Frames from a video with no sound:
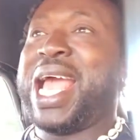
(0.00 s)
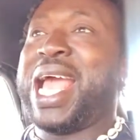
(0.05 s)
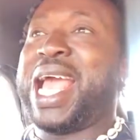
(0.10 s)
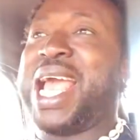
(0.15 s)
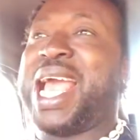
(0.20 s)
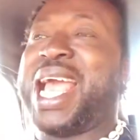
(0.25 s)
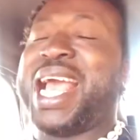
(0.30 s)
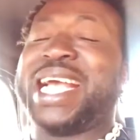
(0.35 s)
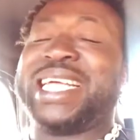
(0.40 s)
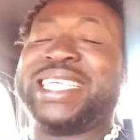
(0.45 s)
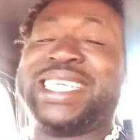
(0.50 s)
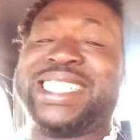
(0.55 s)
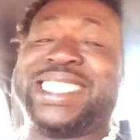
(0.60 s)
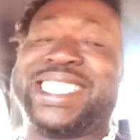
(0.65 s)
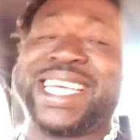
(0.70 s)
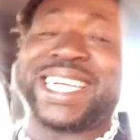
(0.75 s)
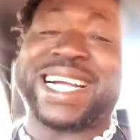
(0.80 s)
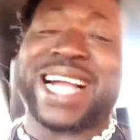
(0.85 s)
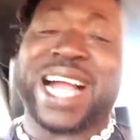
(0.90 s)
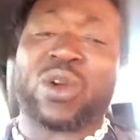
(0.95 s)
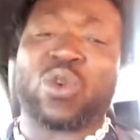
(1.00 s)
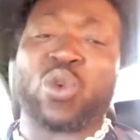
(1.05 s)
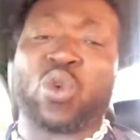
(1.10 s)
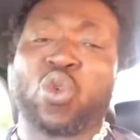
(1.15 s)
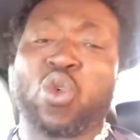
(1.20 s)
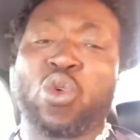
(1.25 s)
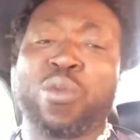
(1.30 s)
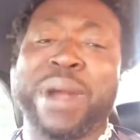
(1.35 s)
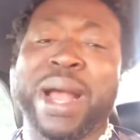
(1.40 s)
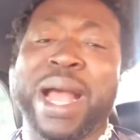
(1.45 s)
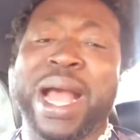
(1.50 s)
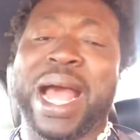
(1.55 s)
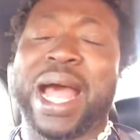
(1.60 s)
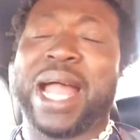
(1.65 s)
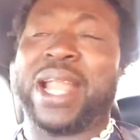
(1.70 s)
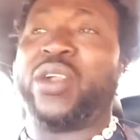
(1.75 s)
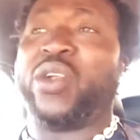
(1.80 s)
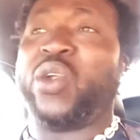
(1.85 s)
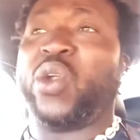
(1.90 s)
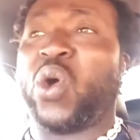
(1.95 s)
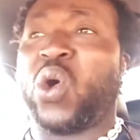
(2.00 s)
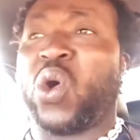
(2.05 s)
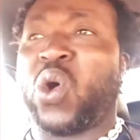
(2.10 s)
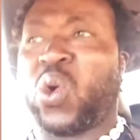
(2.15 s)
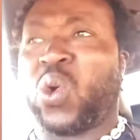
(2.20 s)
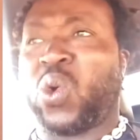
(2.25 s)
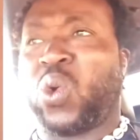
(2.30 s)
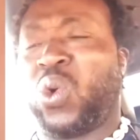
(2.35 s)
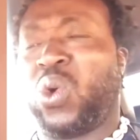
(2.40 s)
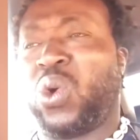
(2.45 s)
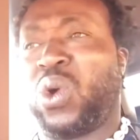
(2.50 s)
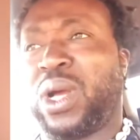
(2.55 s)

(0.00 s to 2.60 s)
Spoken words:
Hey, she get a kukuma law.